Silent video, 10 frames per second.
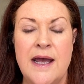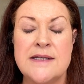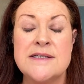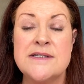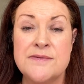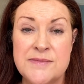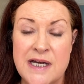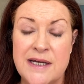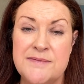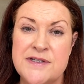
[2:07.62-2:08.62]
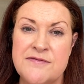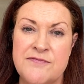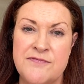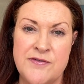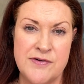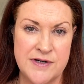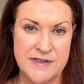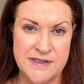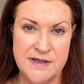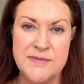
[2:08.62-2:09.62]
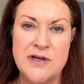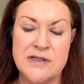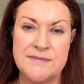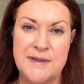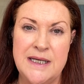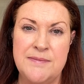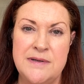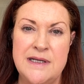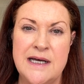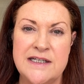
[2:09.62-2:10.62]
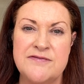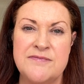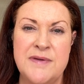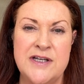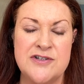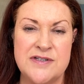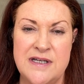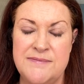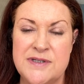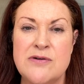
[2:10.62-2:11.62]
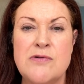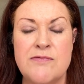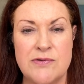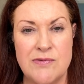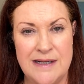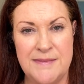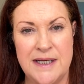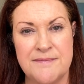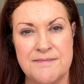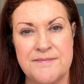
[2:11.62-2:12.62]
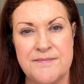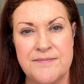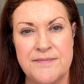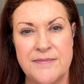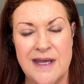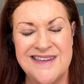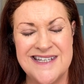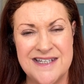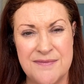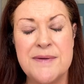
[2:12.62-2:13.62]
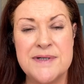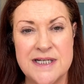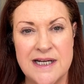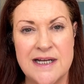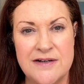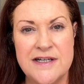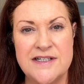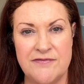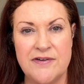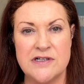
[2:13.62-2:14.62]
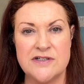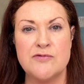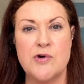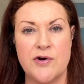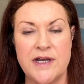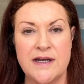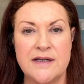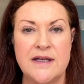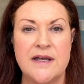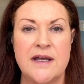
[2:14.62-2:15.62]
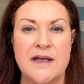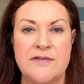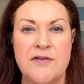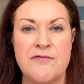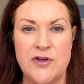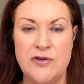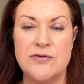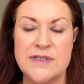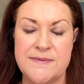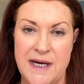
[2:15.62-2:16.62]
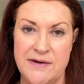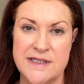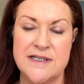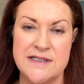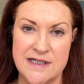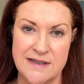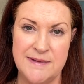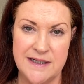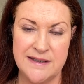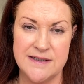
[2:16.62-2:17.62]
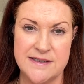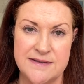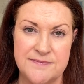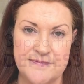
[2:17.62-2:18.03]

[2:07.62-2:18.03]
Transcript: And sometimes for some young people, life may just seem so overwhelming. And this can be particularly difficult and worrying for you as parents at a time like this.